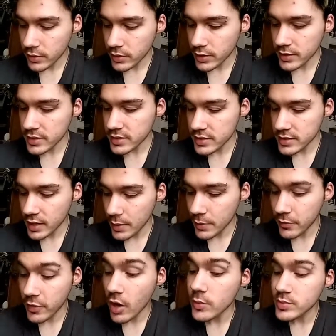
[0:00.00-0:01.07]
this is time
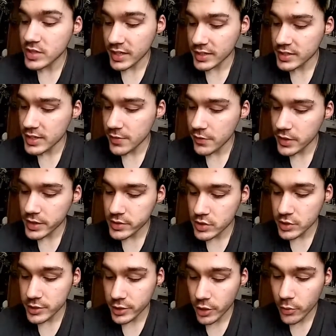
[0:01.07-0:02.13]
of objectivity,
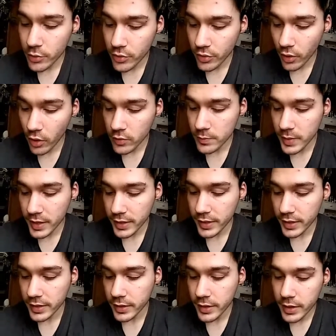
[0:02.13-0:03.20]
slow thought
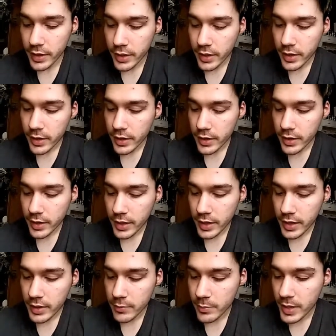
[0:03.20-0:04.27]
making,
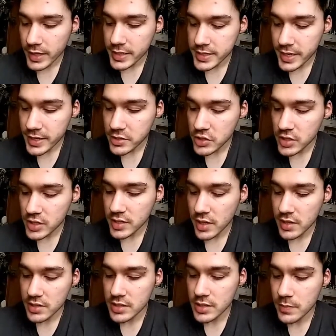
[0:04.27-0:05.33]
meditation,
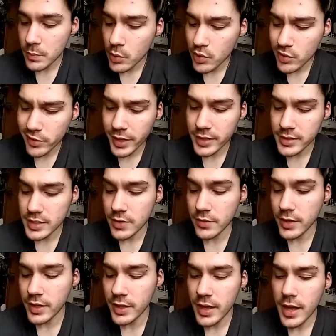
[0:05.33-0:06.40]
simple
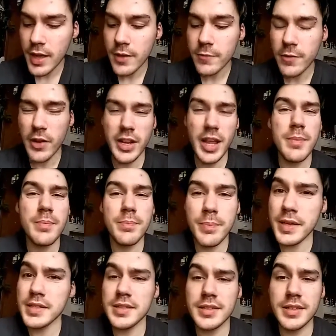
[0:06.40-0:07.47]
creativity, fun, and
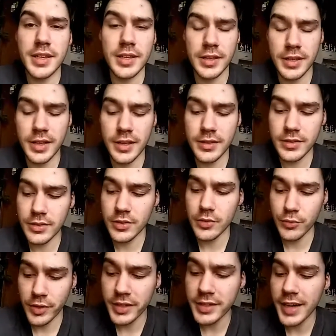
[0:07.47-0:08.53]
basically
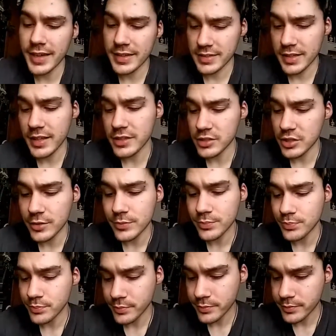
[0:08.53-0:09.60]
relaxation.
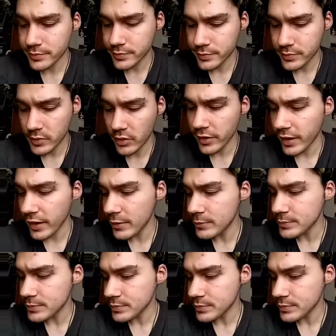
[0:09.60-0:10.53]
Okay?